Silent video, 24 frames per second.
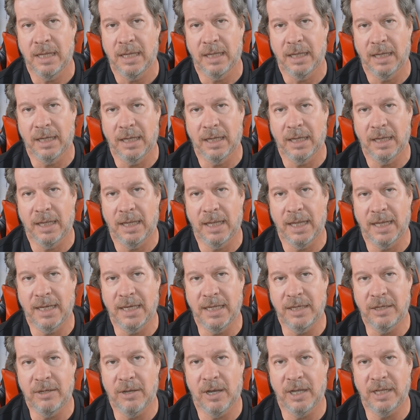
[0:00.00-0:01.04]
and
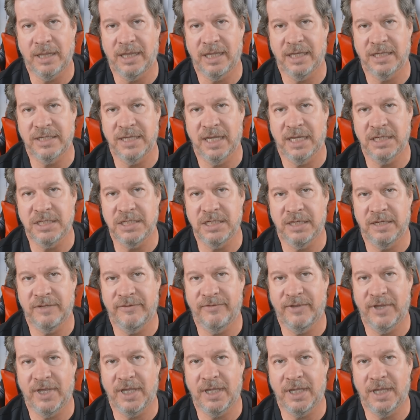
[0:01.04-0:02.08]
he caught the attention
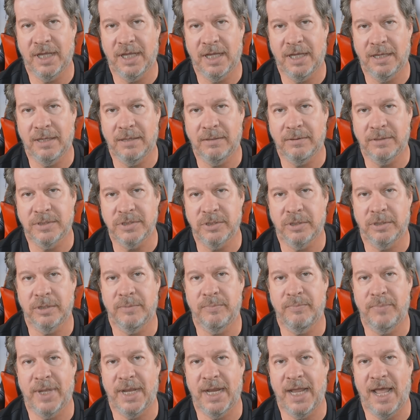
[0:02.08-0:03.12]
of a
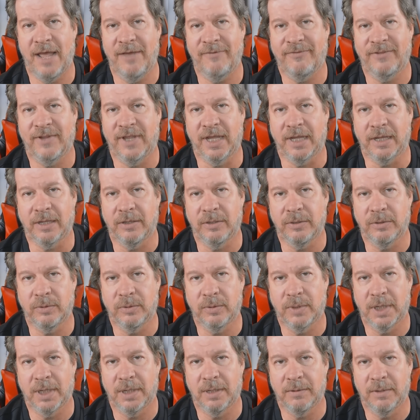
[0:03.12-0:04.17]
certain Ben Affleck,
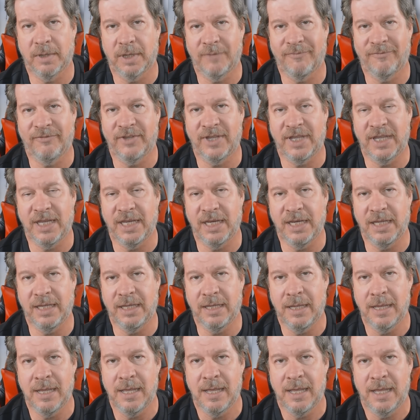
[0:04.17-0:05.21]
who
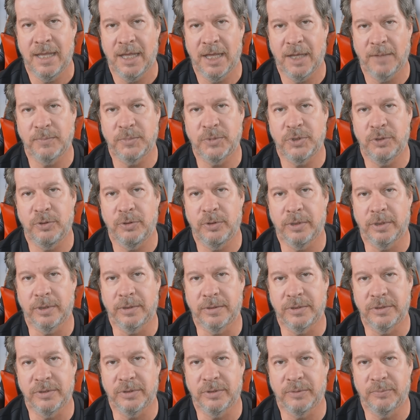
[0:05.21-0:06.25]
Vahedi helped tutor
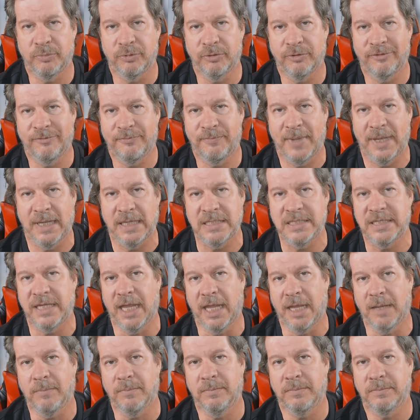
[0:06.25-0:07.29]
to improve Ben's
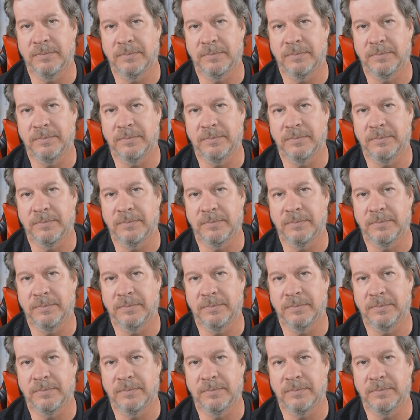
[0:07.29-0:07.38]
game.